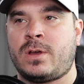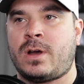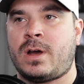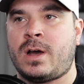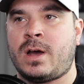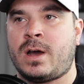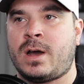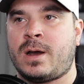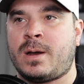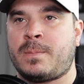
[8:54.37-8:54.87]

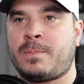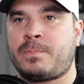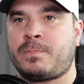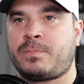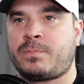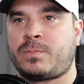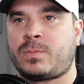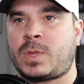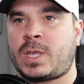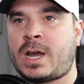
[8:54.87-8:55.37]

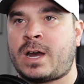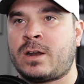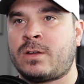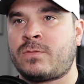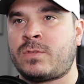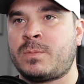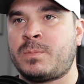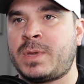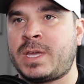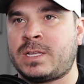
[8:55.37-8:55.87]

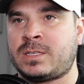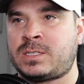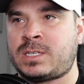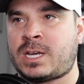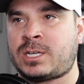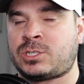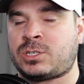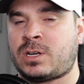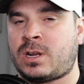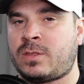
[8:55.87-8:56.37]
the main
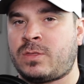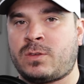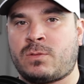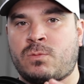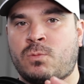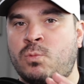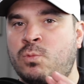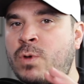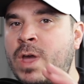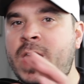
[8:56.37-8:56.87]
session, the
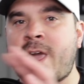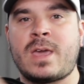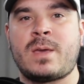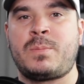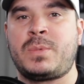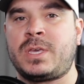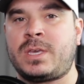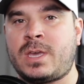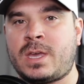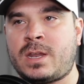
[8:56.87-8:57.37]
way
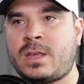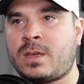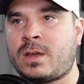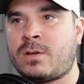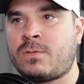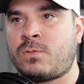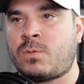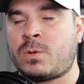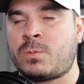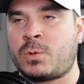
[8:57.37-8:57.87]
beginning
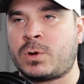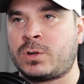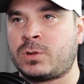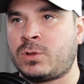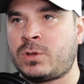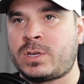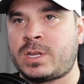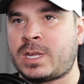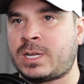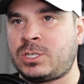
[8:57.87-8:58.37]
of when we were
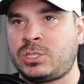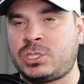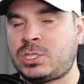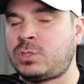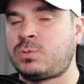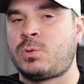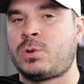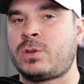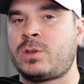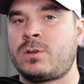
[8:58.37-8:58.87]
looking at
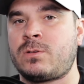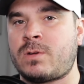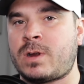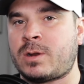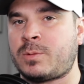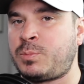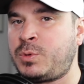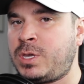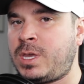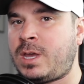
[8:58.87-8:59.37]
just working around
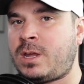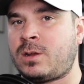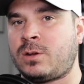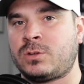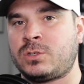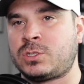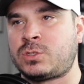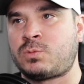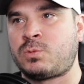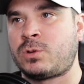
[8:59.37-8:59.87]
a piano,
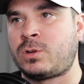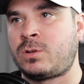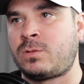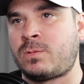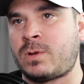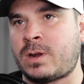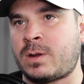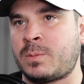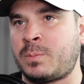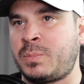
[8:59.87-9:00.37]
just working
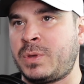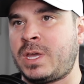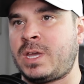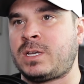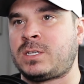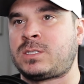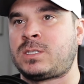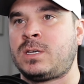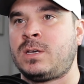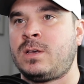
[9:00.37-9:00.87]
around a
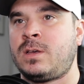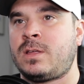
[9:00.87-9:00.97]
bass.